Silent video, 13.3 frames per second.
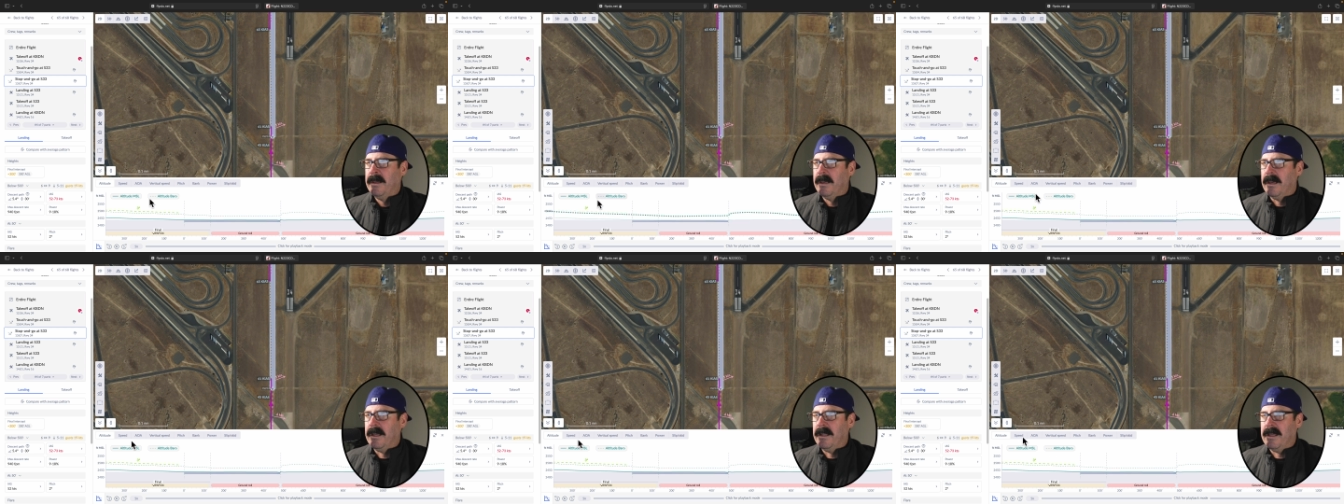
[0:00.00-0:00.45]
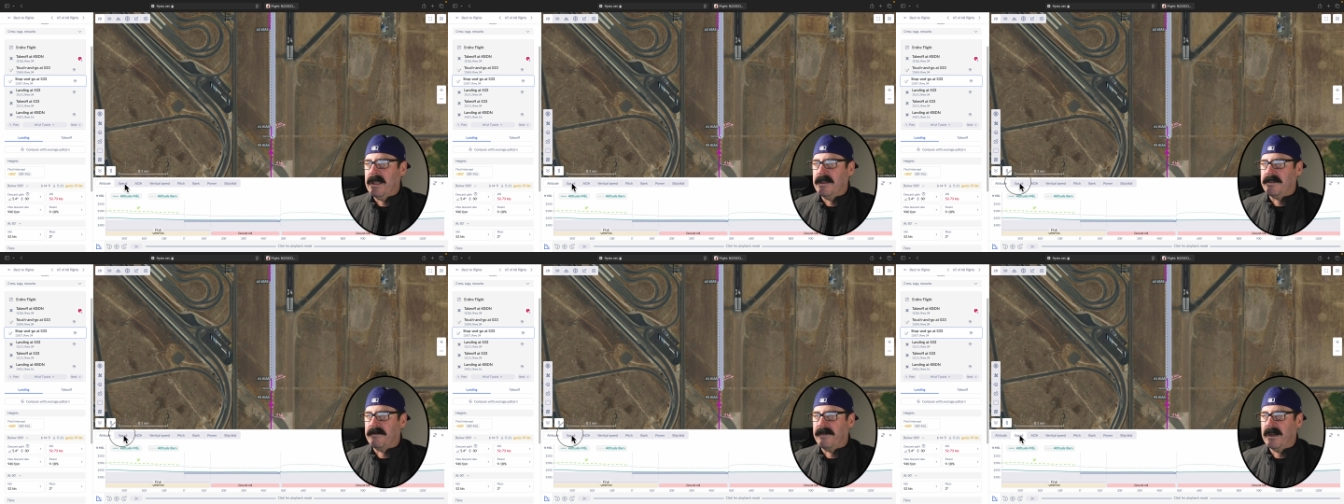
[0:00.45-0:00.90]
And
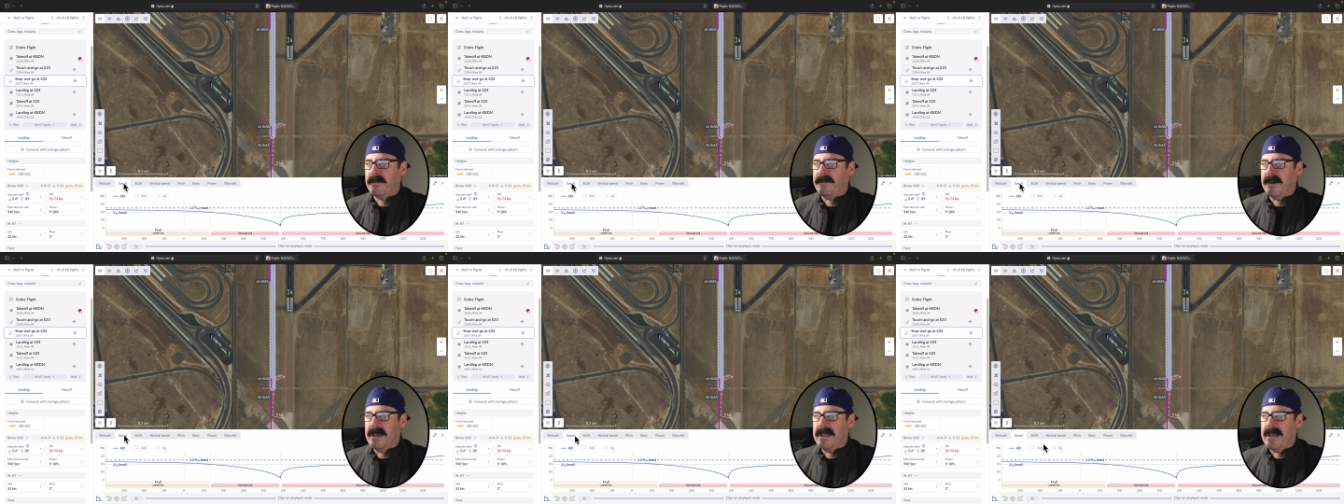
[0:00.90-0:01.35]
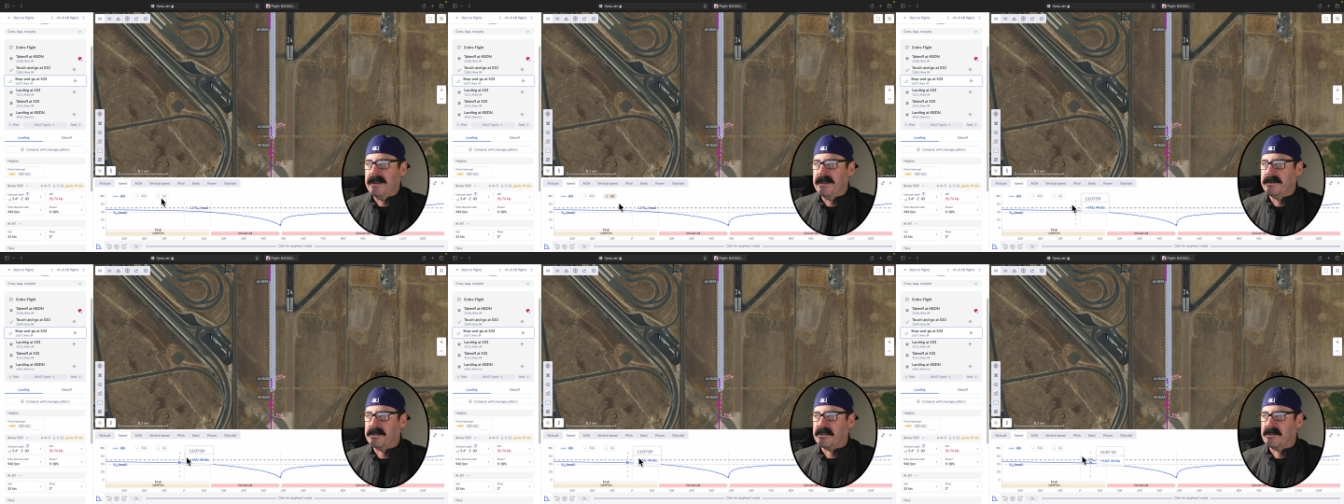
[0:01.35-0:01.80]
then to verify that,
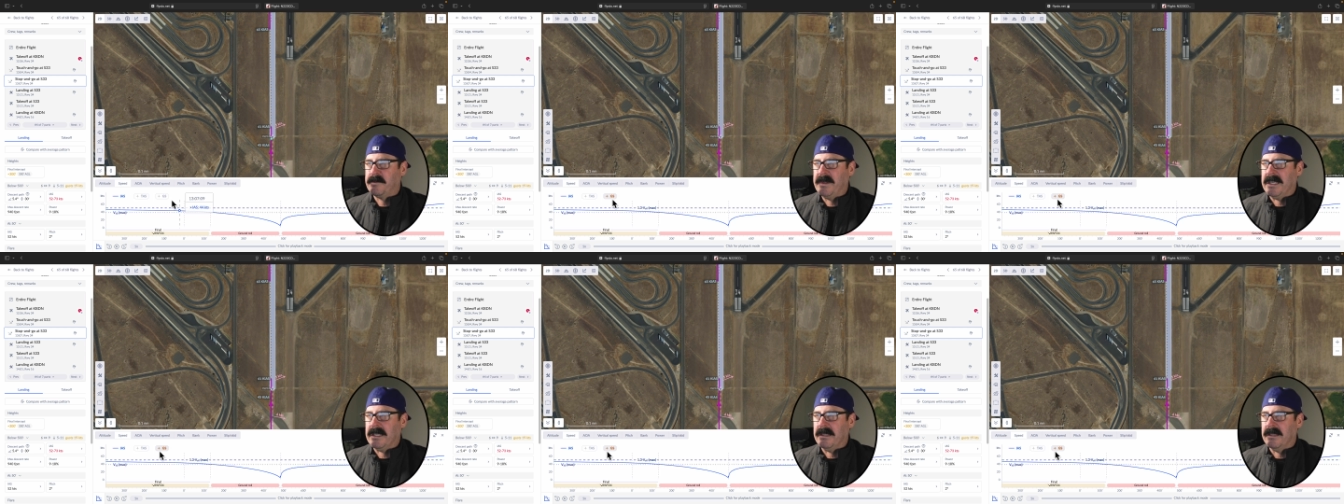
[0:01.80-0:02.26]
here's your speed.